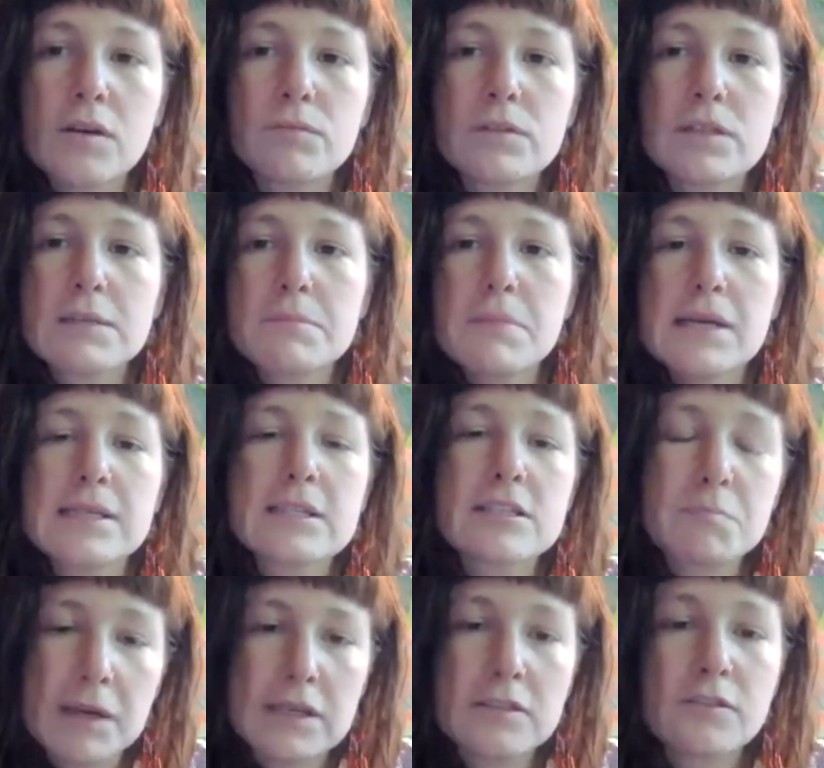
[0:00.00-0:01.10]
really make
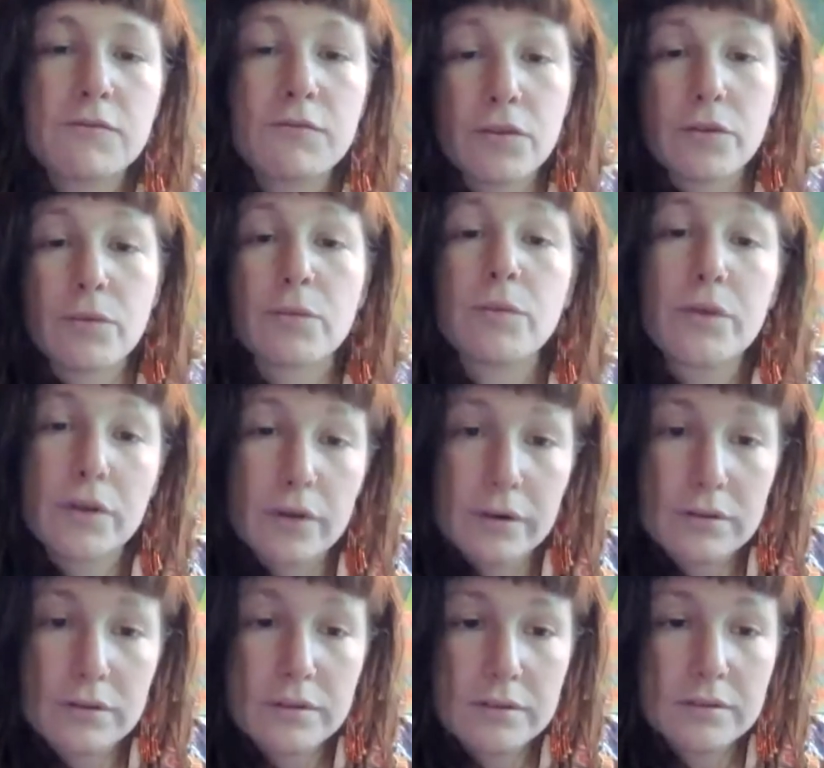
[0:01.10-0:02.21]
space for the
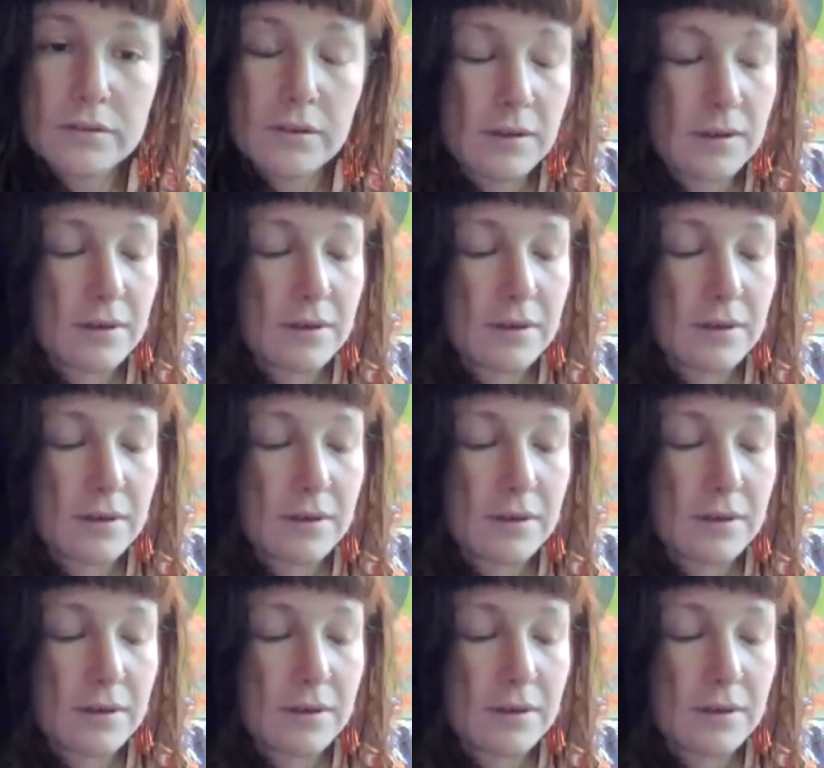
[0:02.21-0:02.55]
words